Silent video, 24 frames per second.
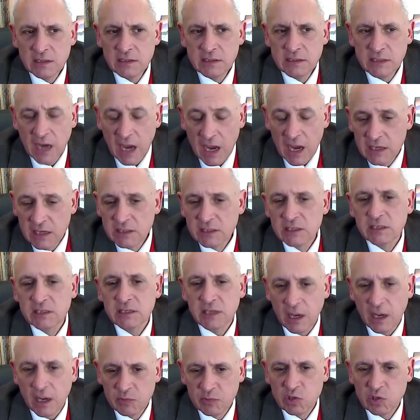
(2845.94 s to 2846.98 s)
does
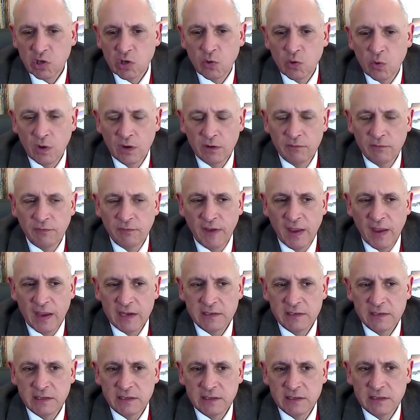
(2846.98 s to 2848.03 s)
subsequent
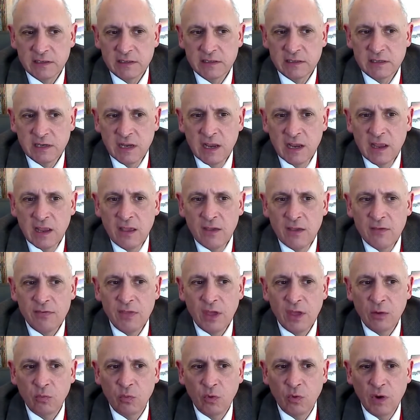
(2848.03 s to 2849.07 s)
phases,
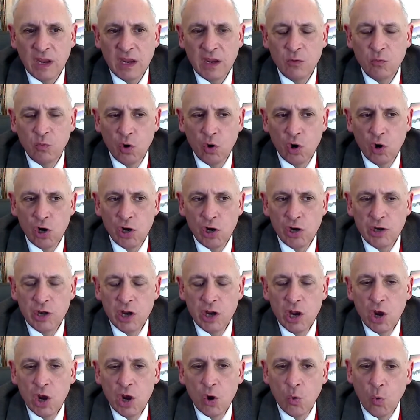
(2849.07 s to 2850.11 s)
that we would
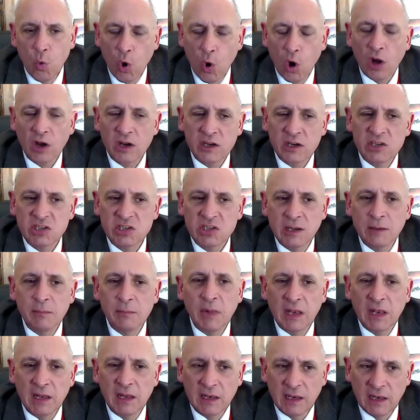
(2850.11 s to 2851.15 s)
work
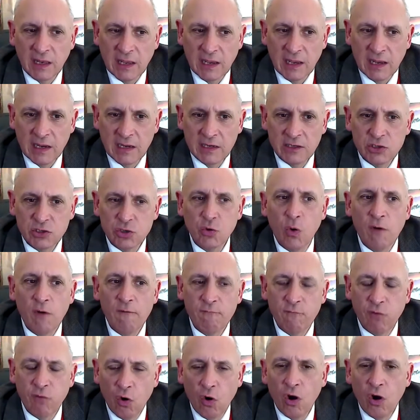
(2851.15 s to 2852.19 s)
similarly to
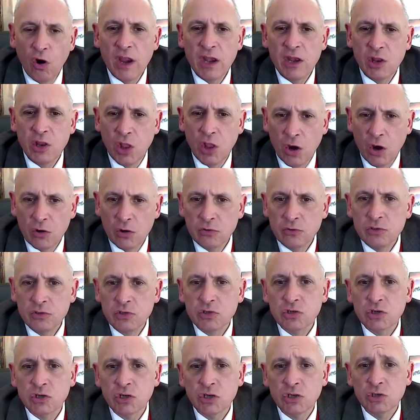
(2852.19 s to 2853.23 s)
avoid
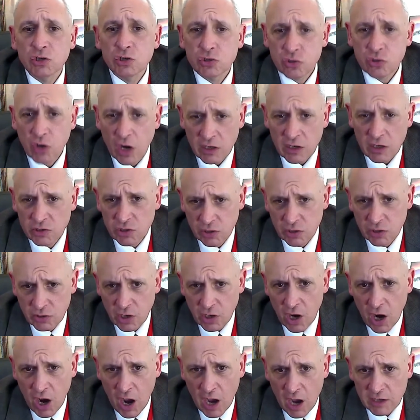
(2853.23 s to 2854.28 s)
those construction
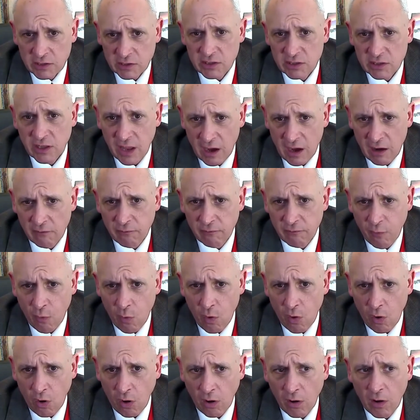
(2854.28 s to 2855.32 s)
costs,
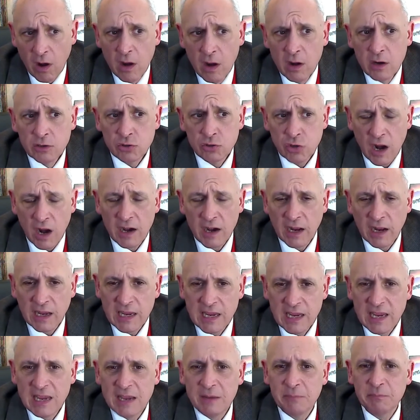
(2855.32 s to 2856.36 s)
therefore try to
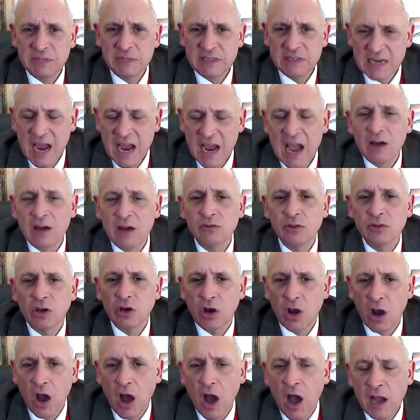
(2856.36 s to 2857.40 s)
keep down the
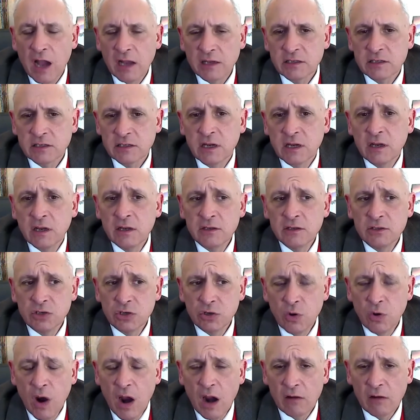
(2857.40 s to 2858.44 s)
cost
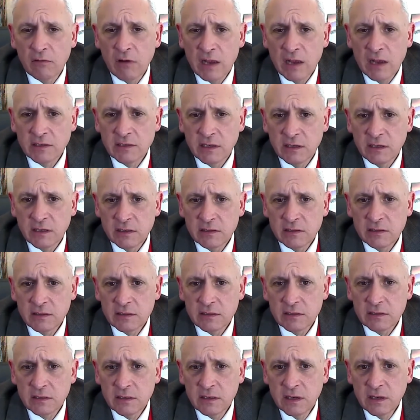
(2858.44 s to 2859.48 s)
to our
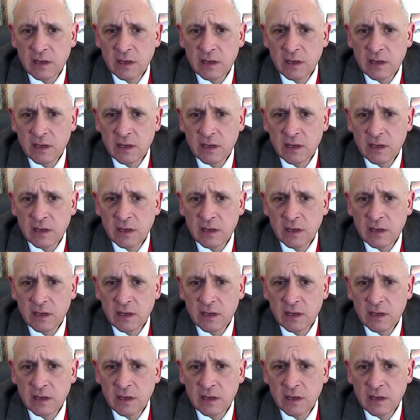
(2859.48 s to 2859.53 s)
residents.